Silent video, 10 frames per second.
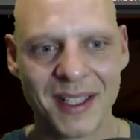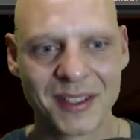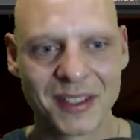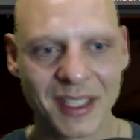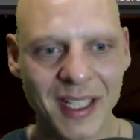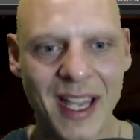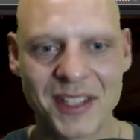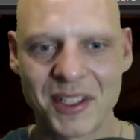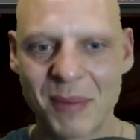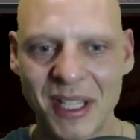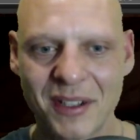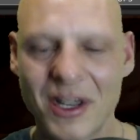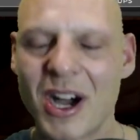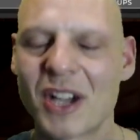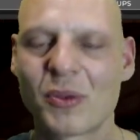See, estimated
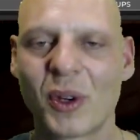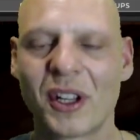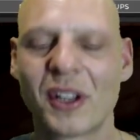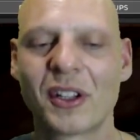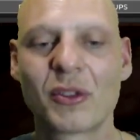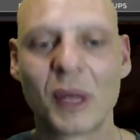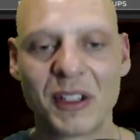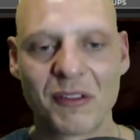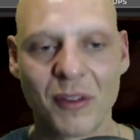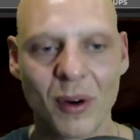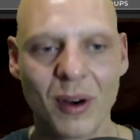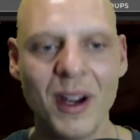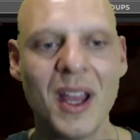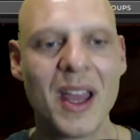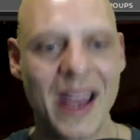cost 124,
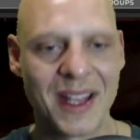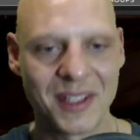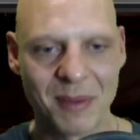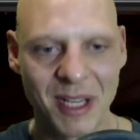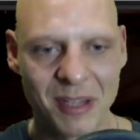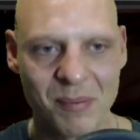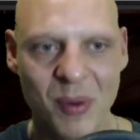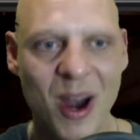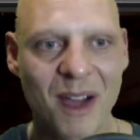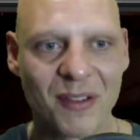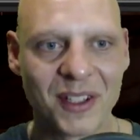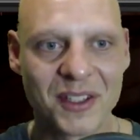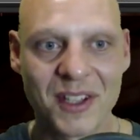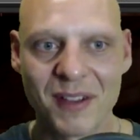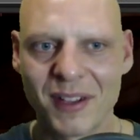estimated profit
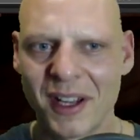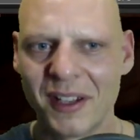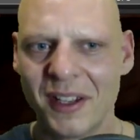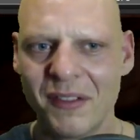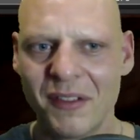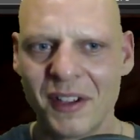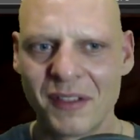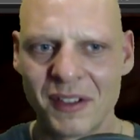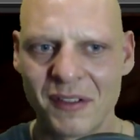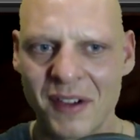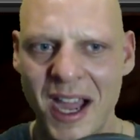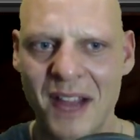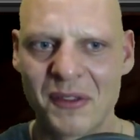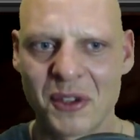755.